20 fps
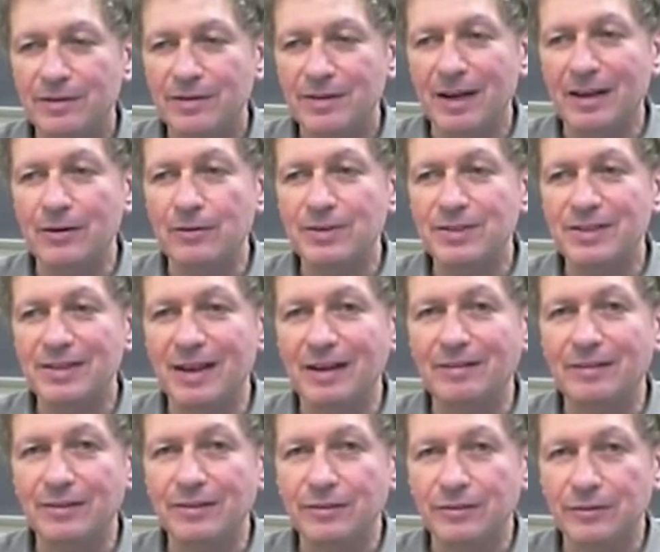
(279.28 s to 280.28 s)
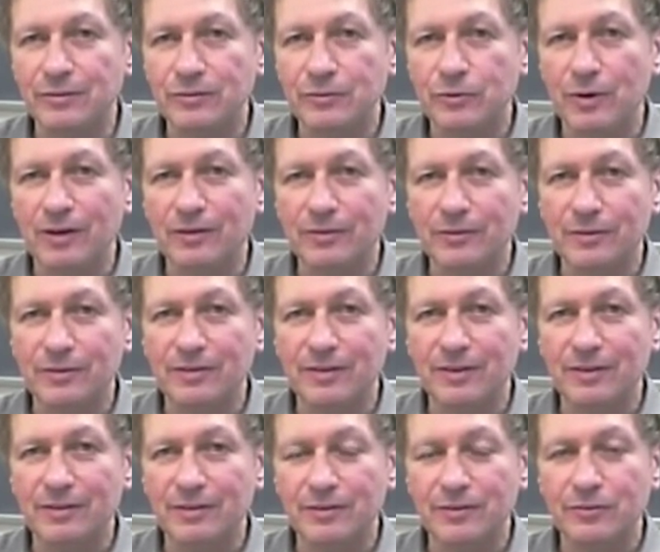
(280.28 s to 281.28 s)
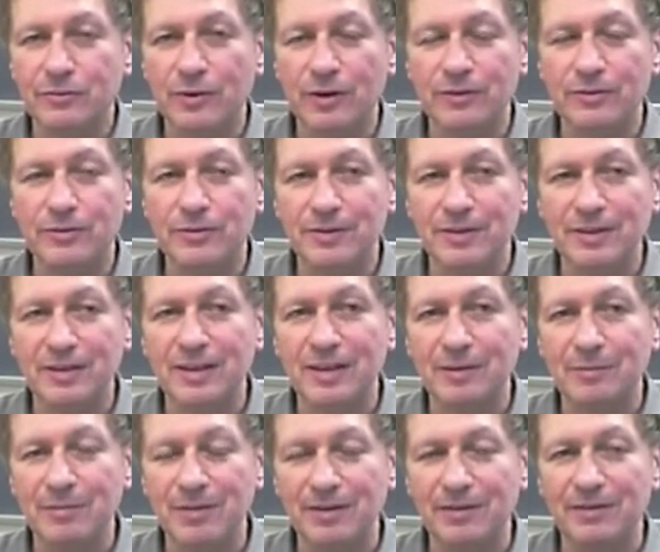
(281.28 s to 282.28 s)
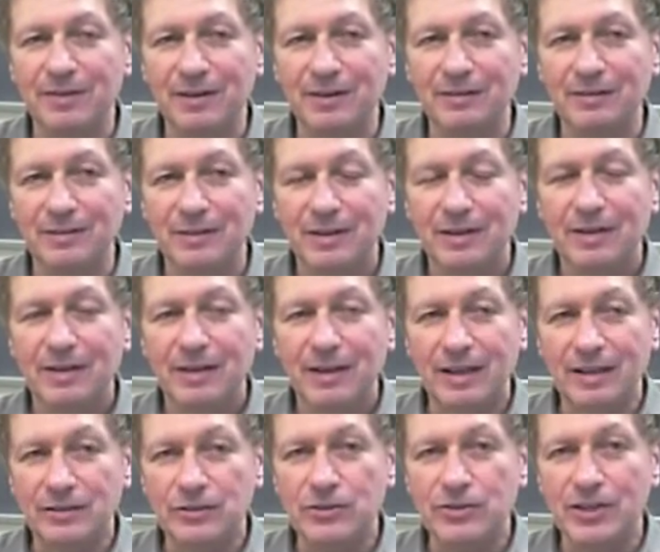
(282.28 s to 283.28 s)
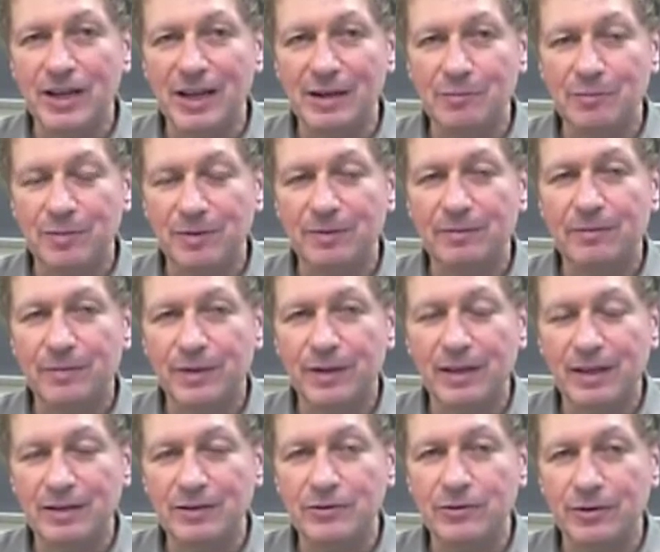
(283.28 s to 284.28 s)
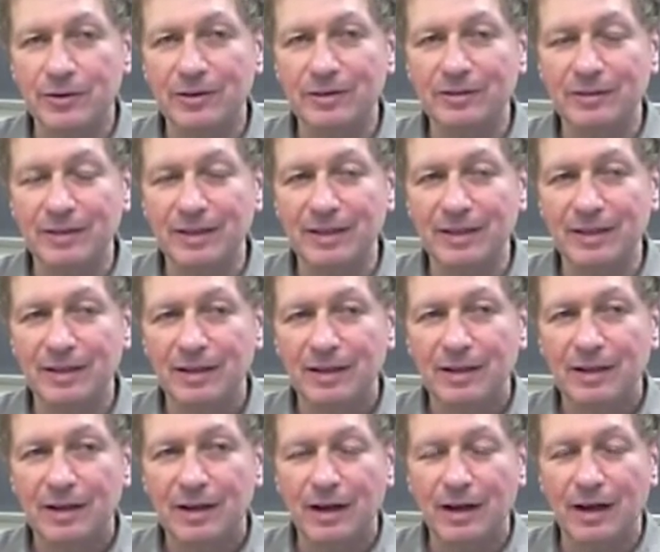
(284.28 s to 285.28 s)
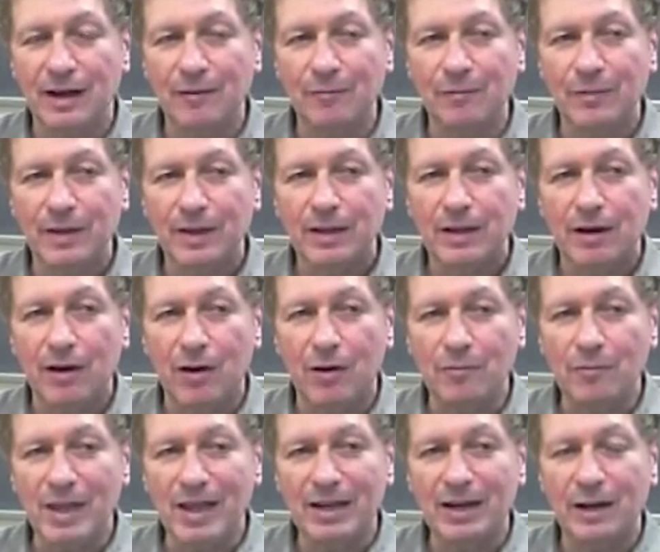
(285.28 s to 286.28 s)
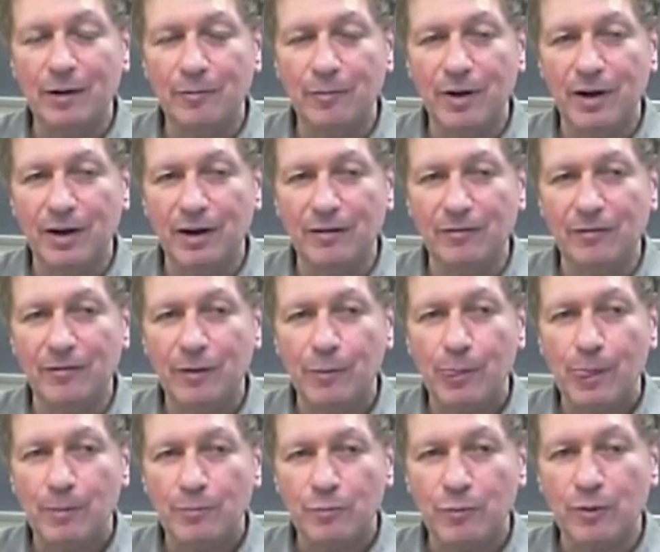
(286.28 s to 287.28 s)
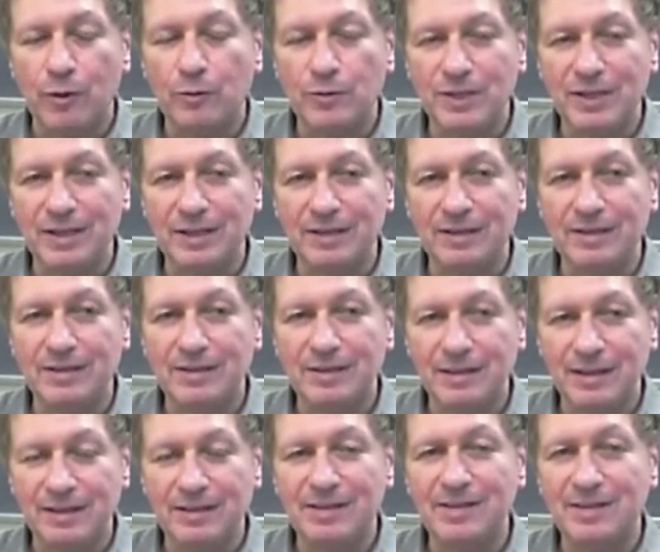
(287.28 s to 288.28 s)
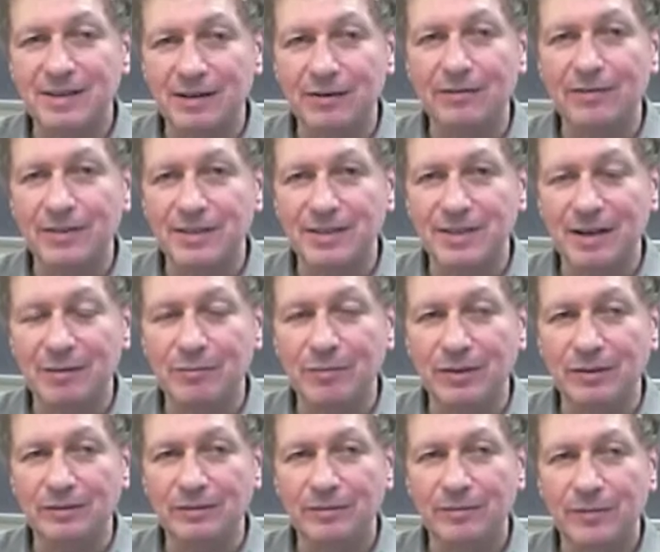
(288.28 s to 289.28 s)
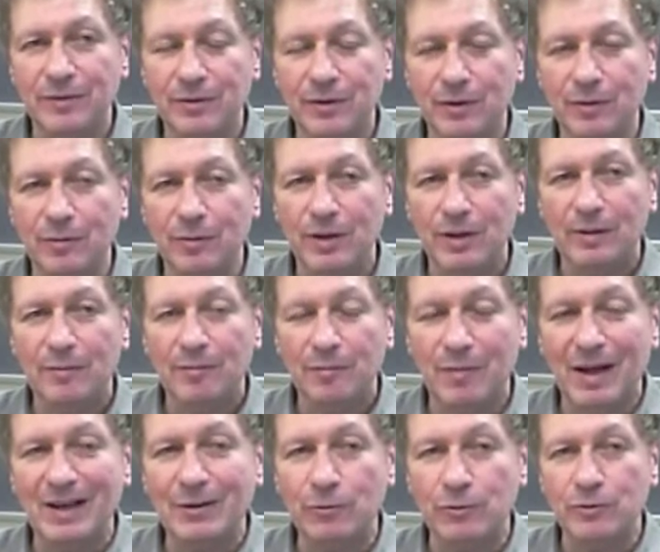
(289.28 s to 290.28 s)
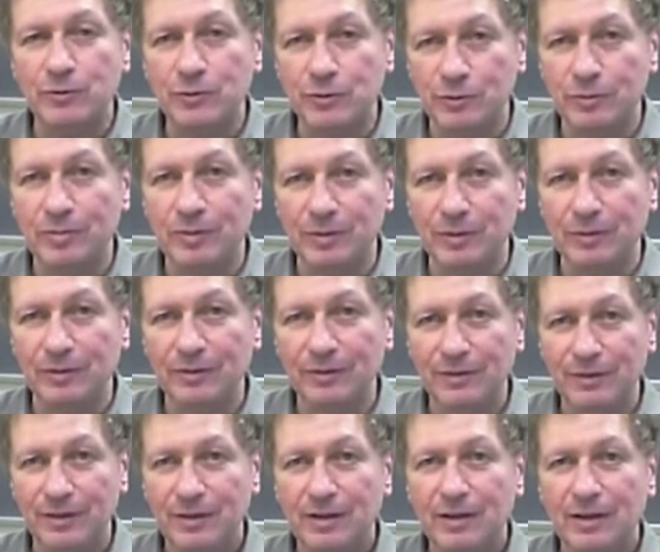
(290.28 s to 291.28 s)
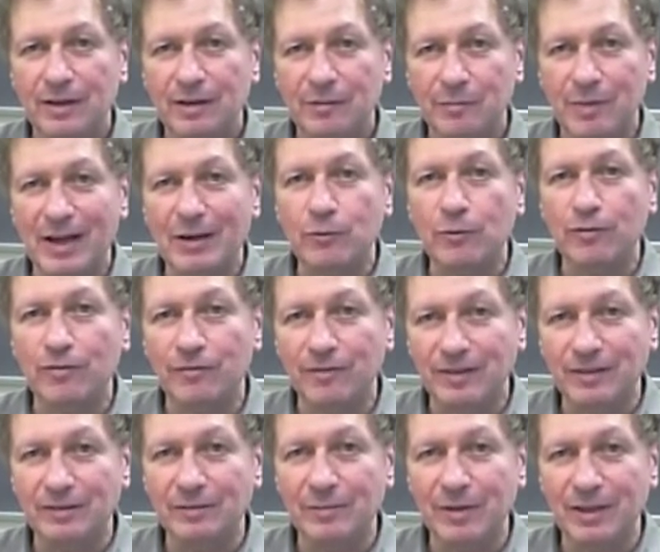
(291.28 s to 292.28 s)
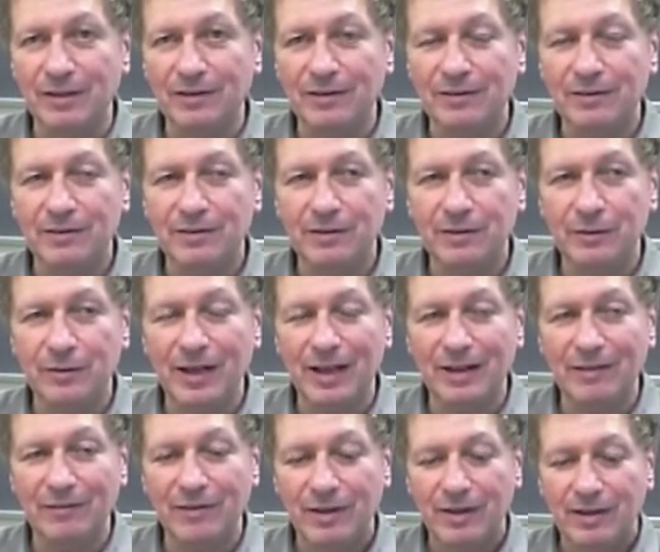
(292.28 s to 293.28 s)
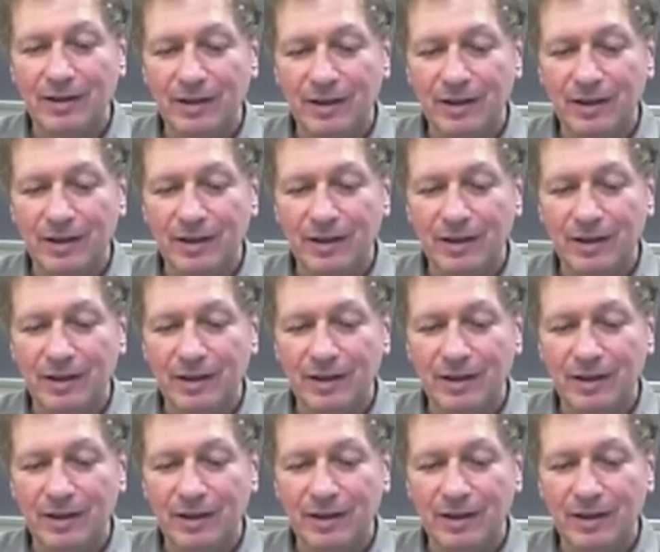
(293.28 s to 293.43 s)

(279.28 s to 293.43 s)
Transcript: cytoskeletal structures, the structures that keep the cell in shape internally, are made up of proteins that self-assemble. So microtubules, microfilaments. You have